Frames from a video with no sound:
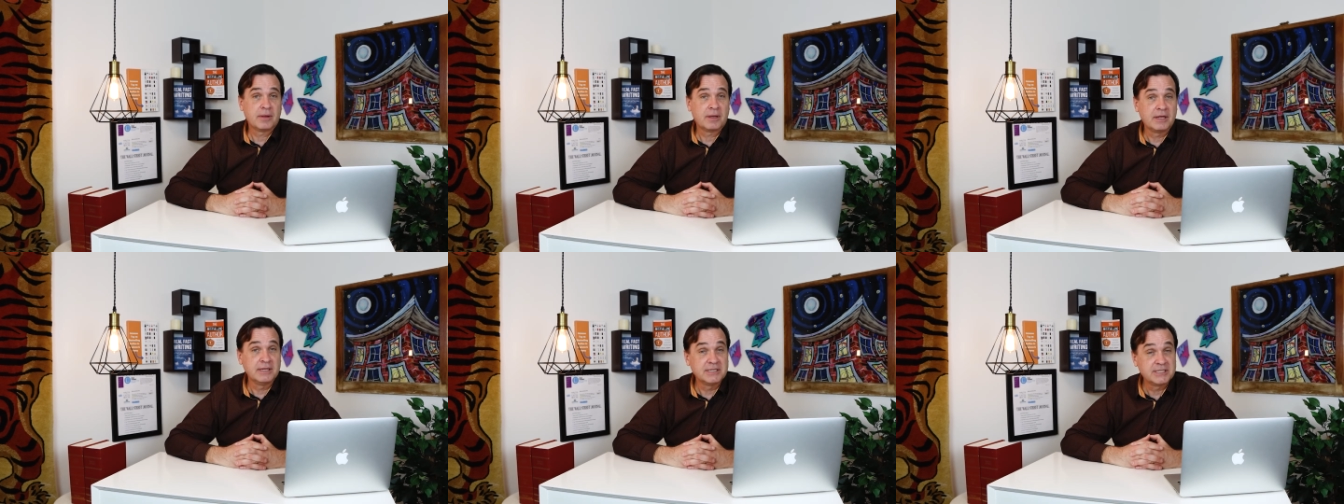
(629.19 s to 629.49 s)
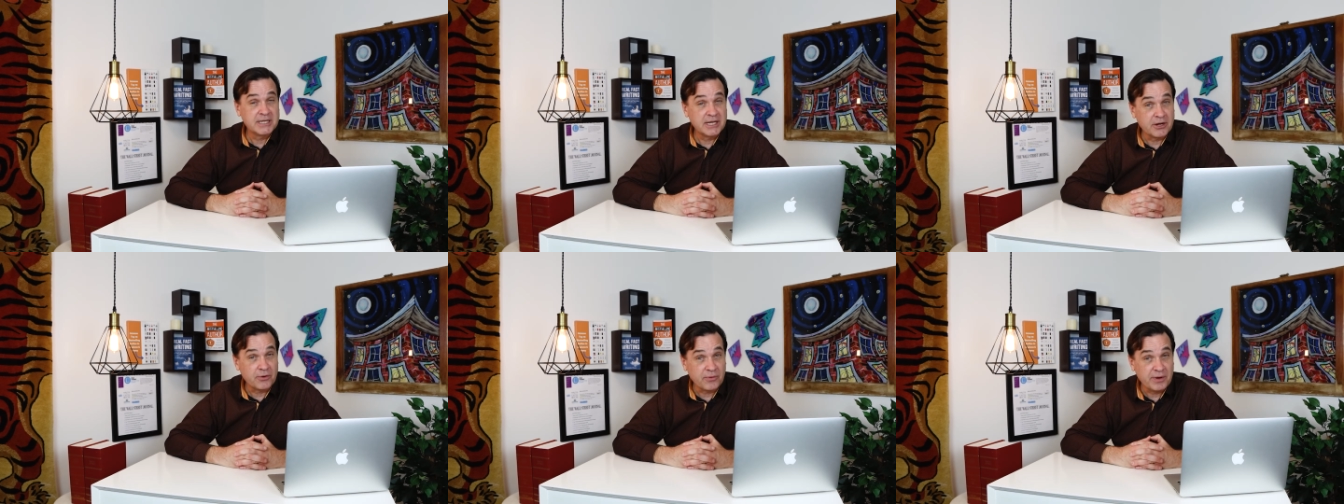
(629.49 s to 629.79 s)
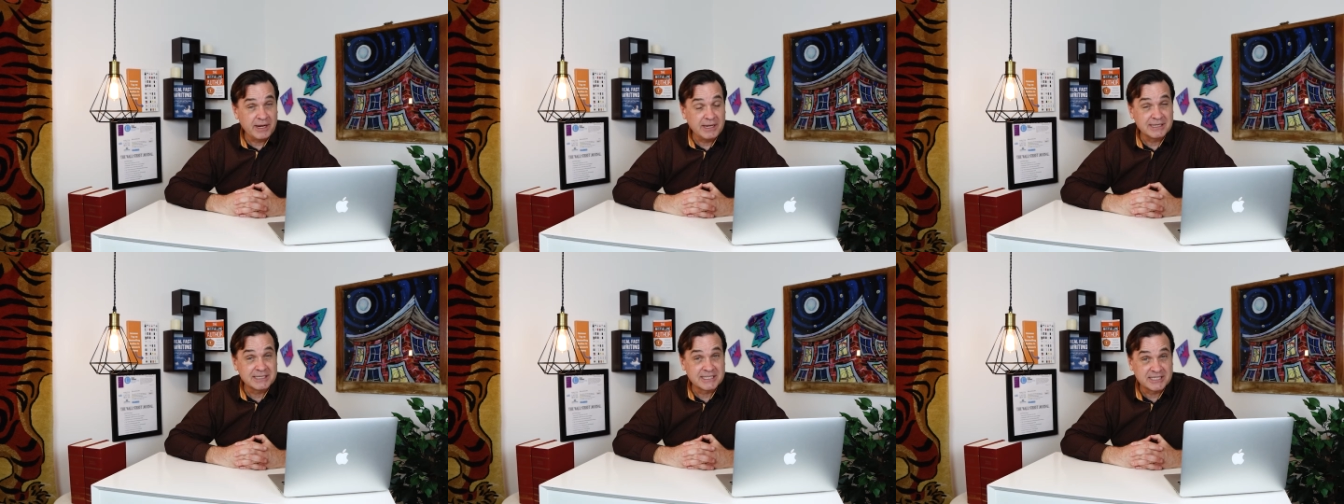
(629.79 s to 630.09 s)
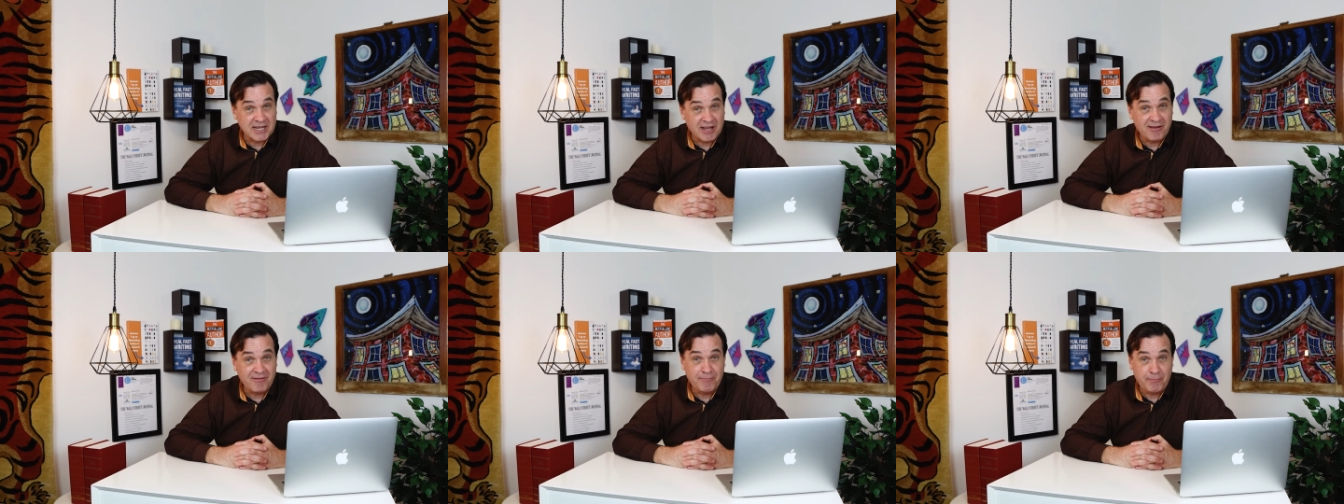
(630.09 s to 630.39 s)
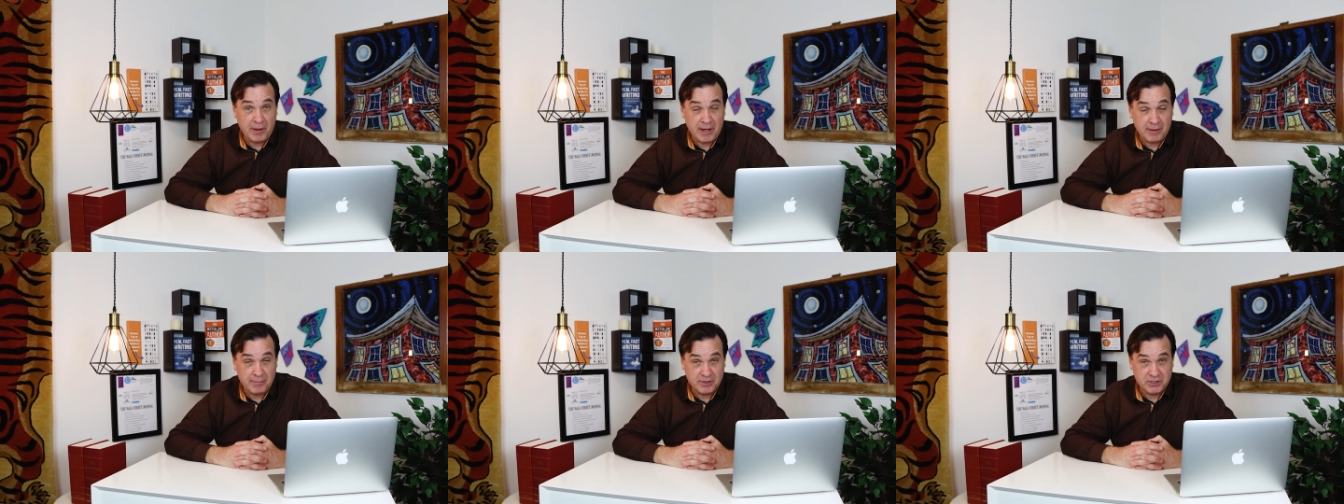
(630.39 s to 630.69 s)
considering
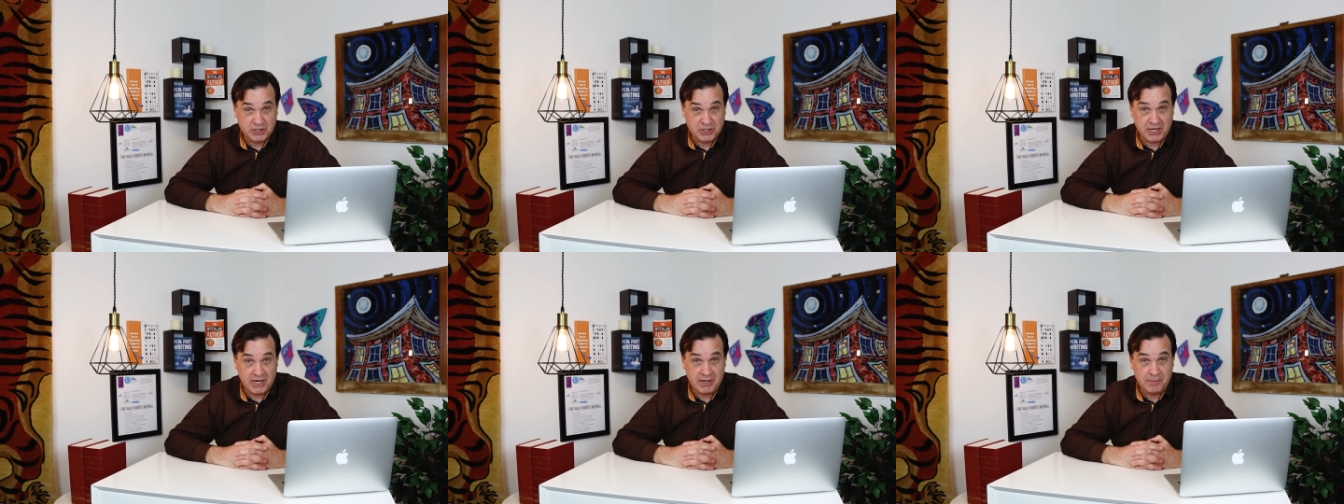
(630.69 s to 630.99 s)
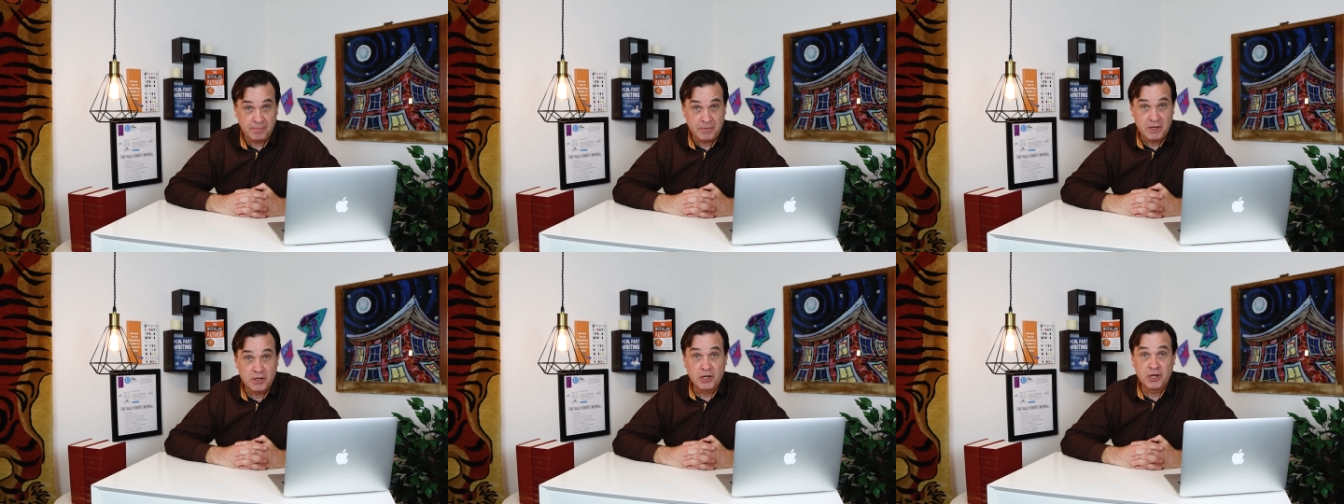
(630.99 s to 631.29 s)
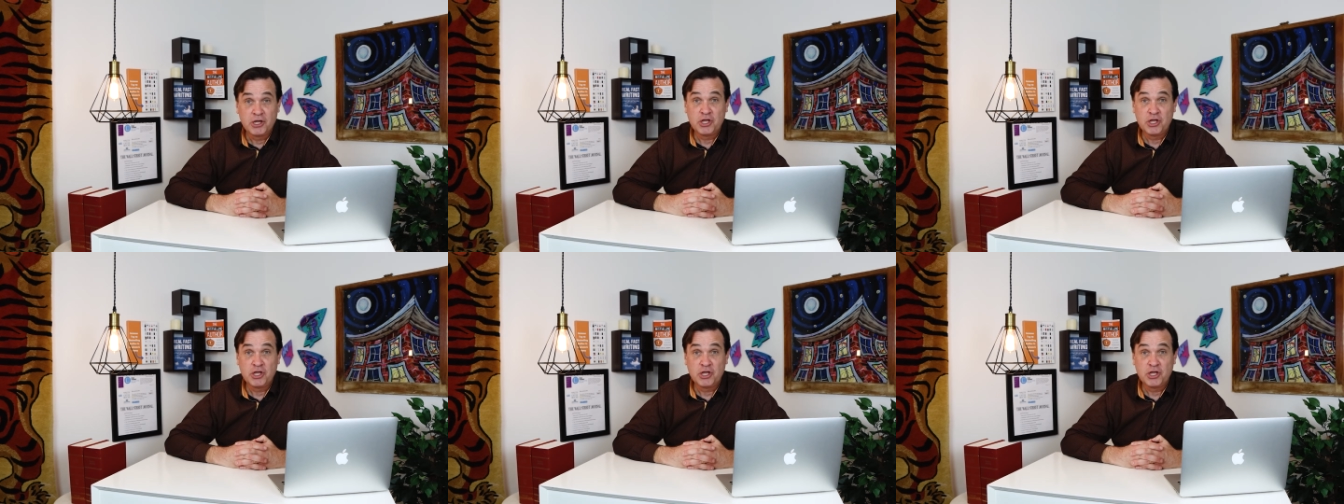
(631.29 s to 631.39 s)
self-publishing,